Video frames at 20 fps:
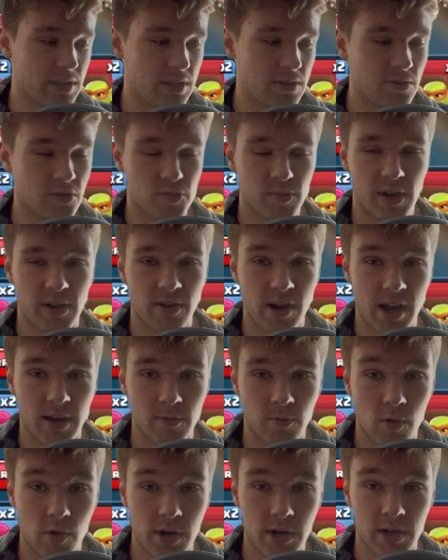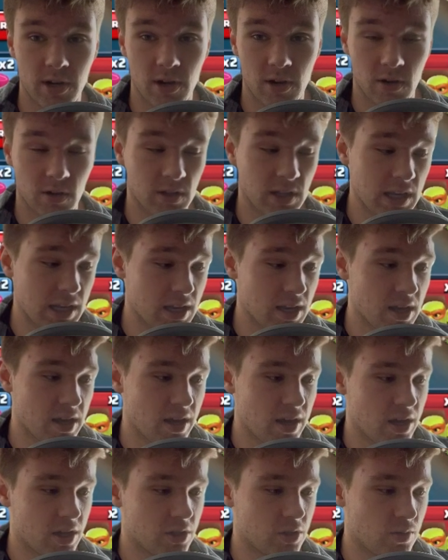use my Grand Warden early
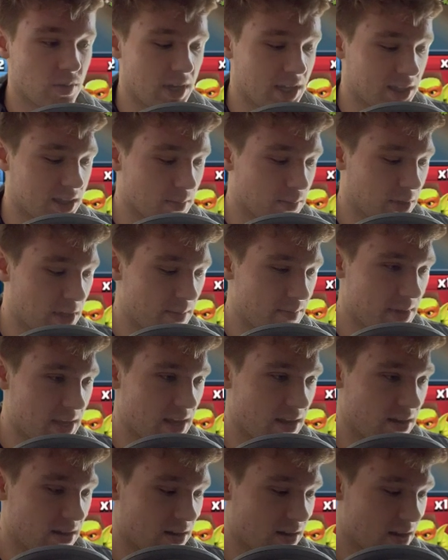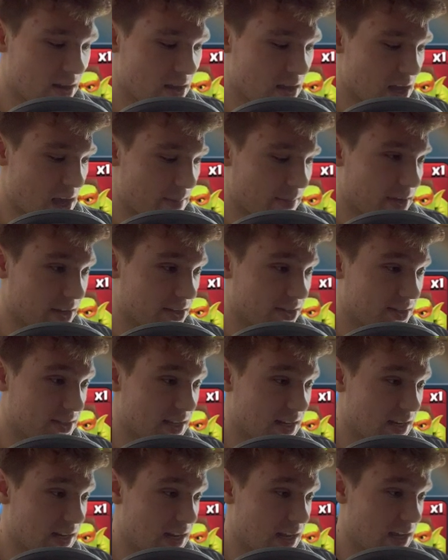to get the blimp here. I'm going to
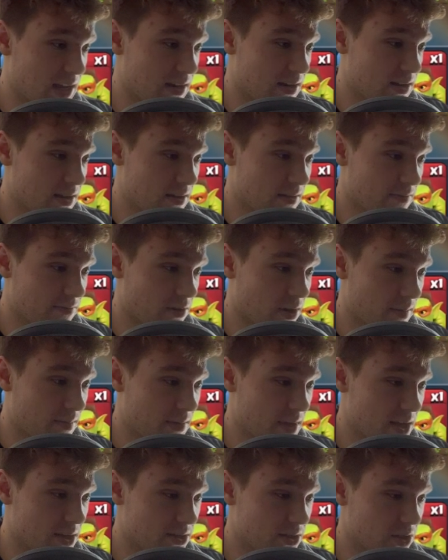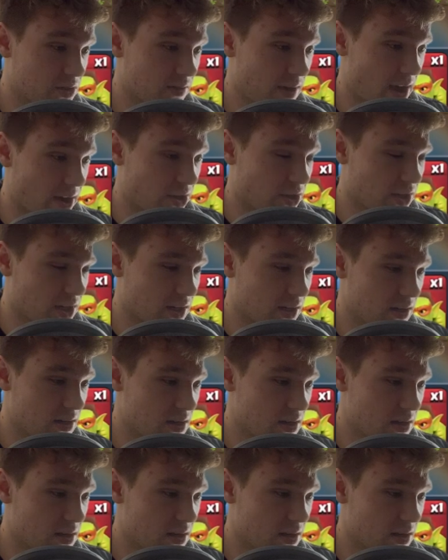send it in from this direction.